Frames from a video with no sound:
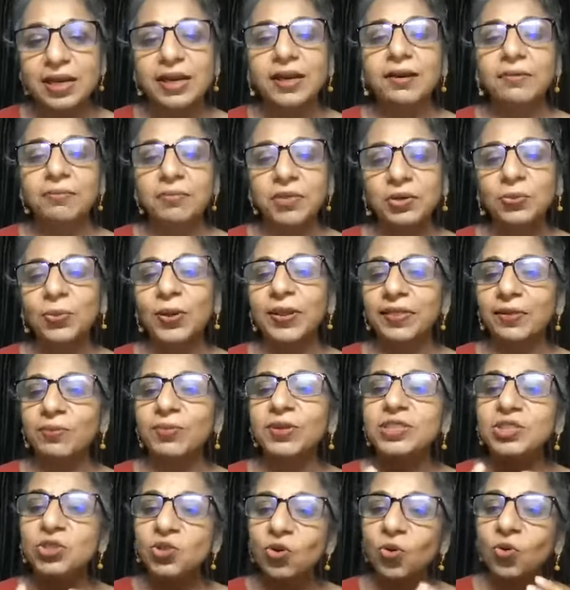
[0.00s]
but when they were
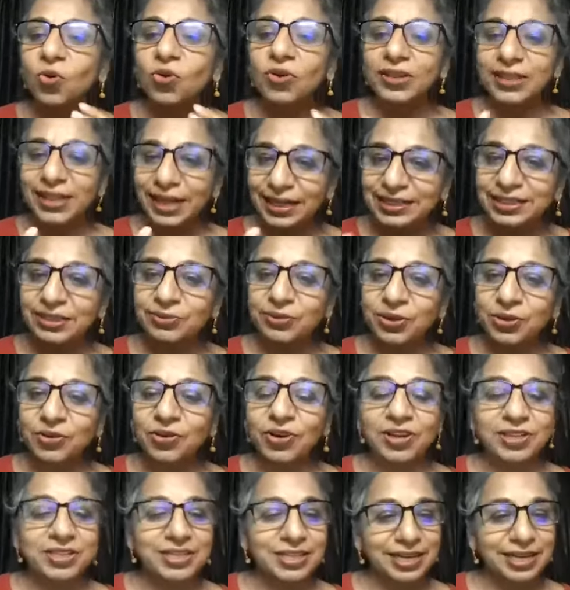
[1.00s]
told that they were
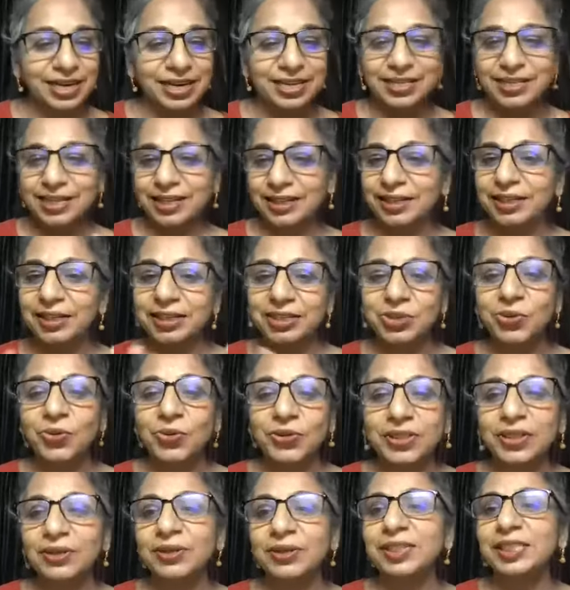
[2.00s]
cross-dressed, that they told
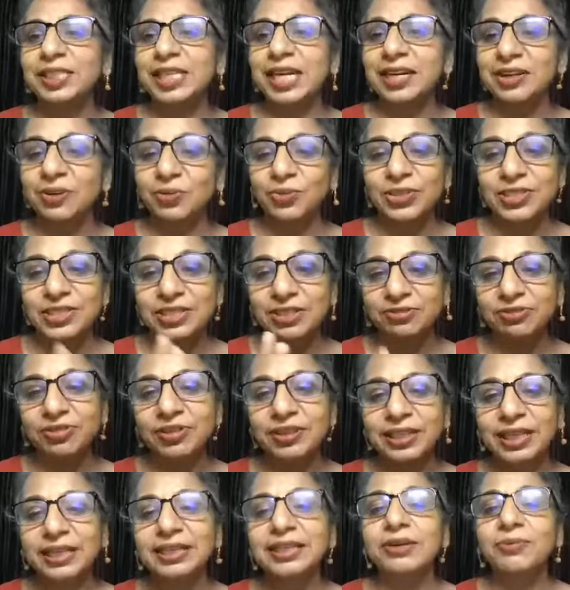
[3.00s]
the gender was different
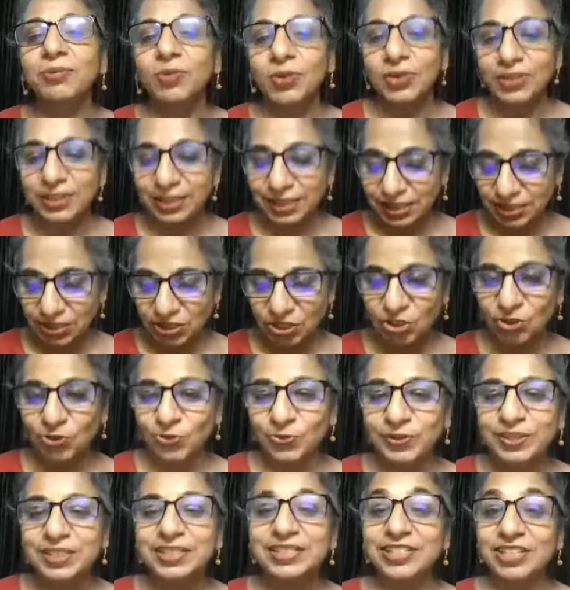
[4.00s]
than what they assumed,
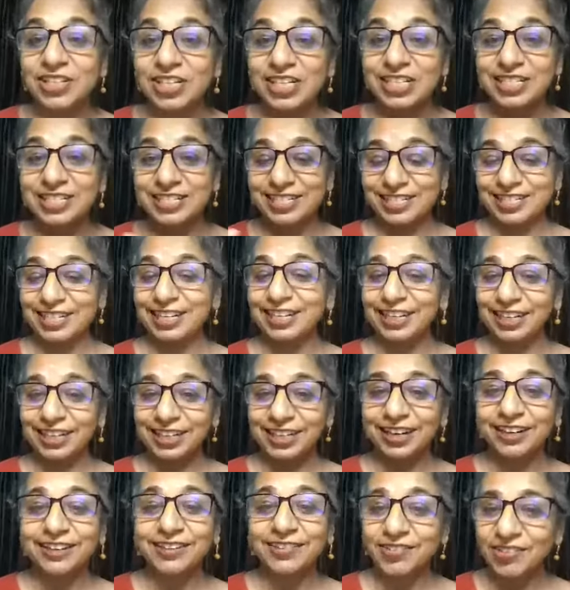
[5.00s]
the strangers suddenly
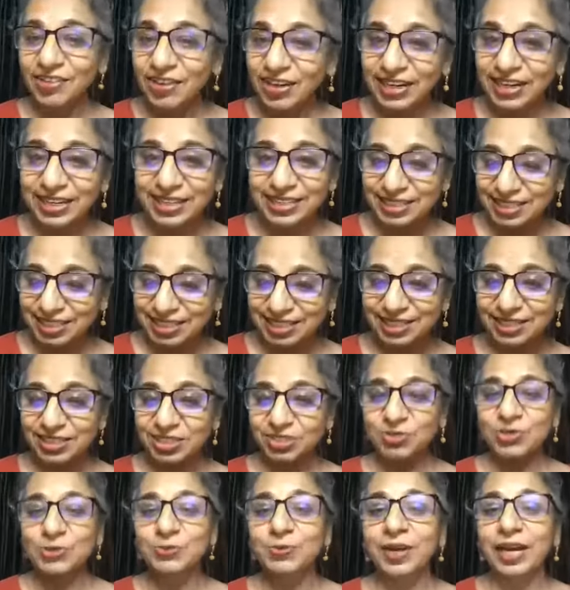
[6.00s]
had a realization it
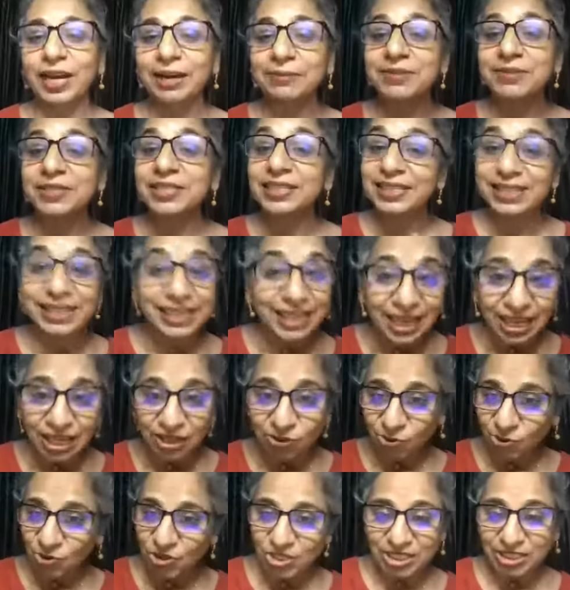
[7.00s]
was perhaps their
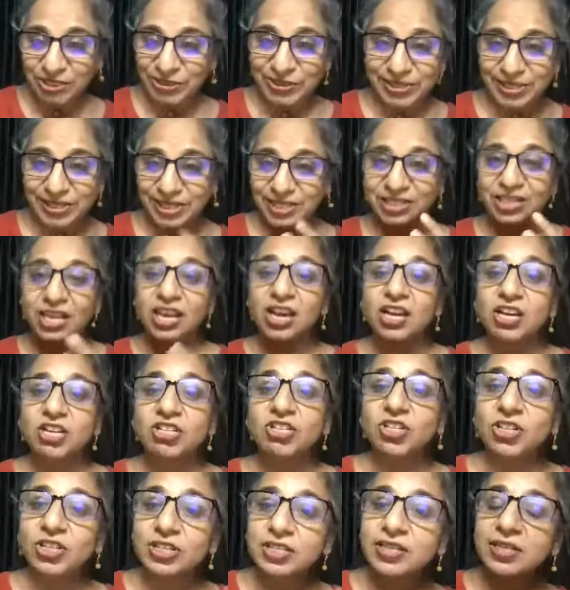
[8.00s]
own choices. So
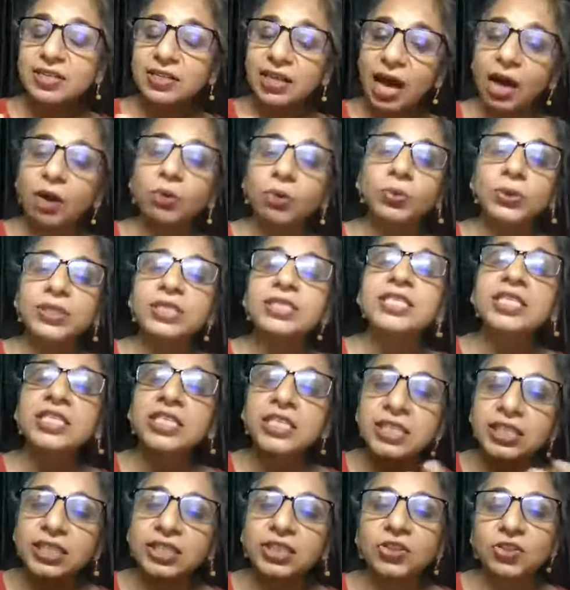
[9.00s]
this is how we
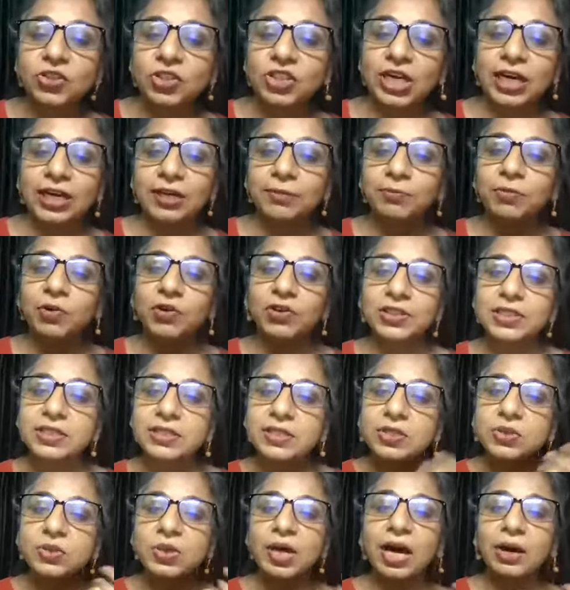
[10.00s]
stereotype, or this
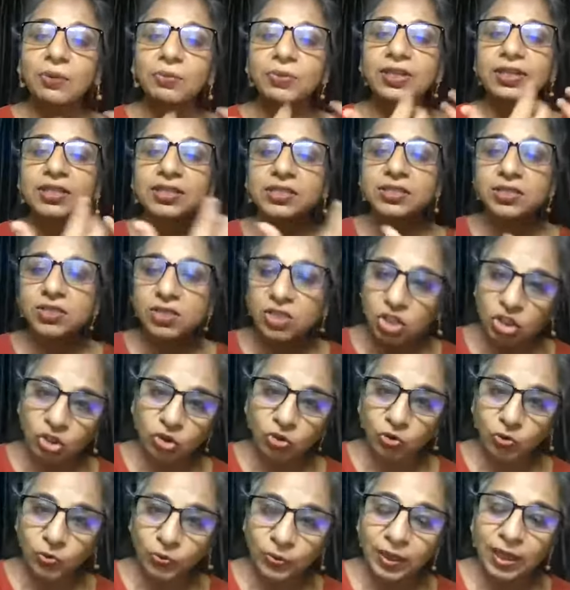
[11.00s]
is how we
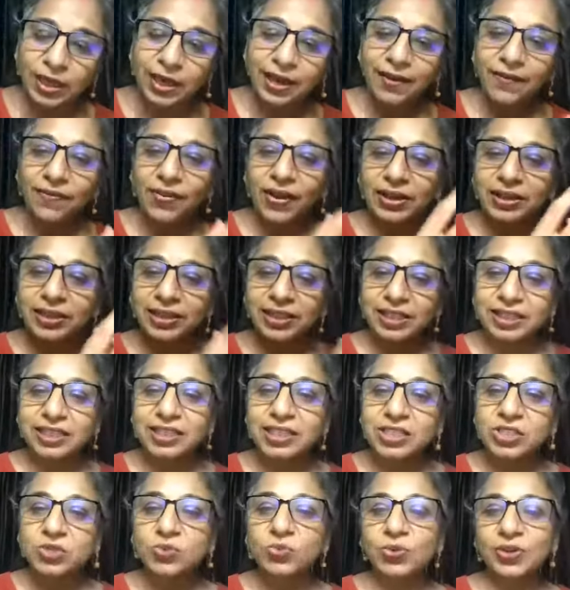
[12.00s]
assume that the
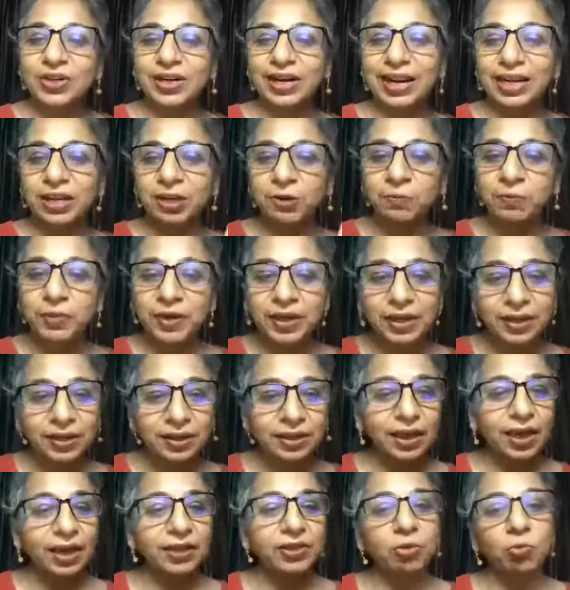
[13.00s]
girls would like pink
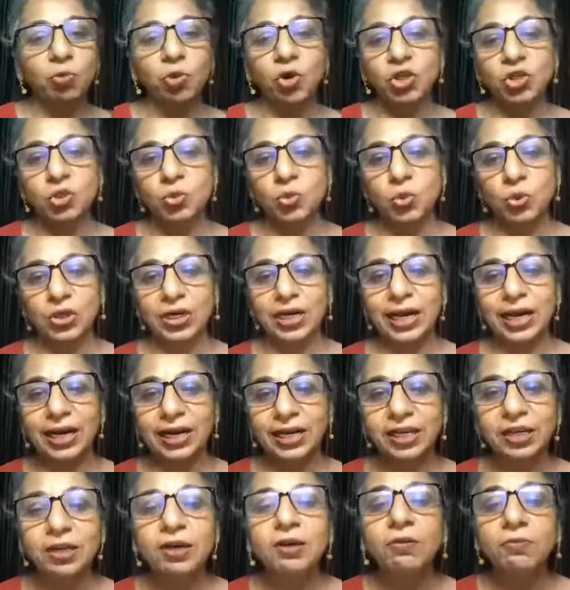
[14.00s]
and the boys would
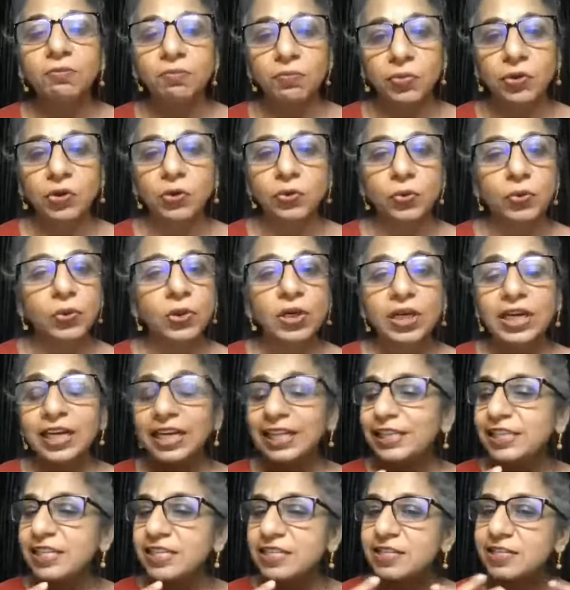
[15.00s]
like blue.
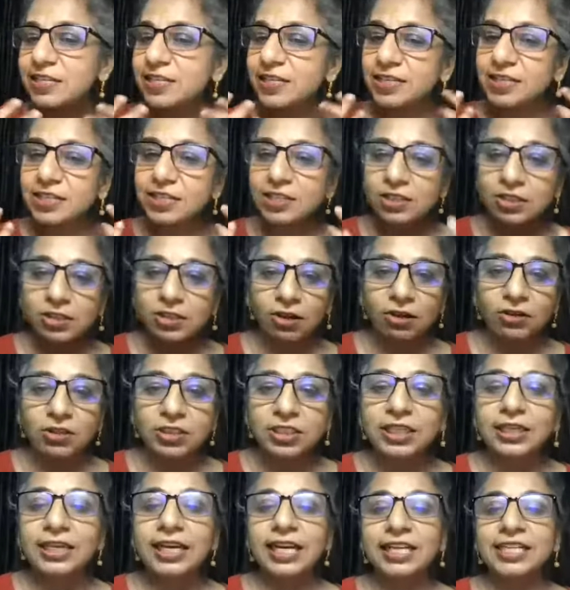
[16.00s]
This is not
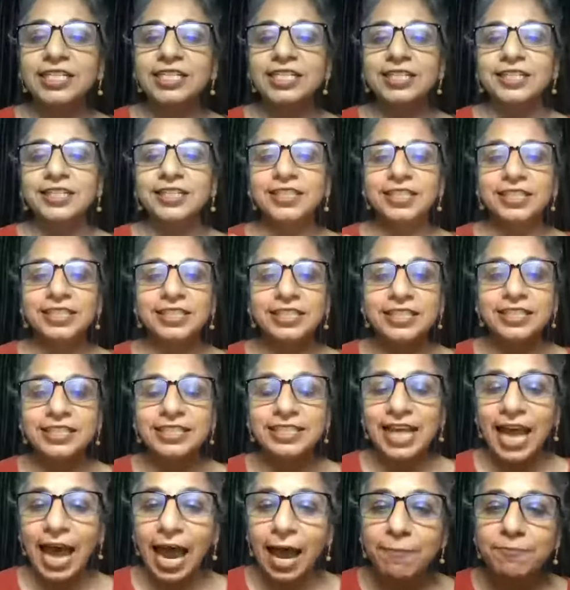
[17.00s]
nature, it is
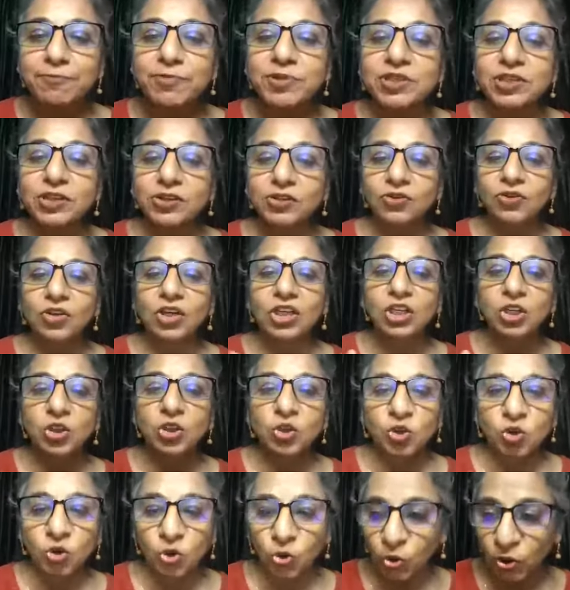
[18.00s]
absolutely
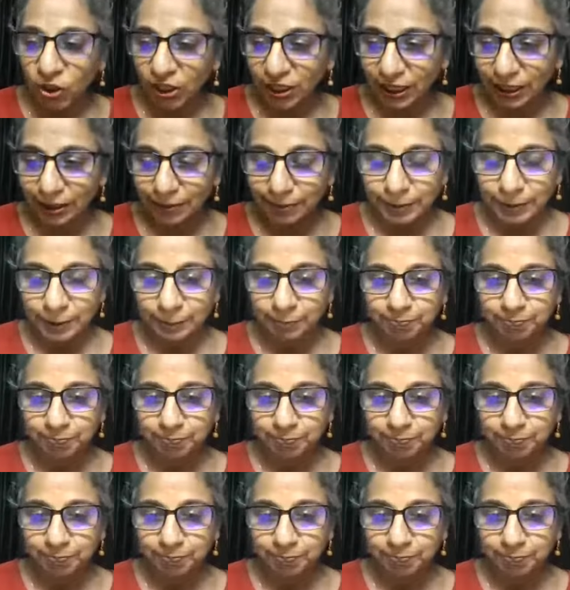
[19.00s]
growing up.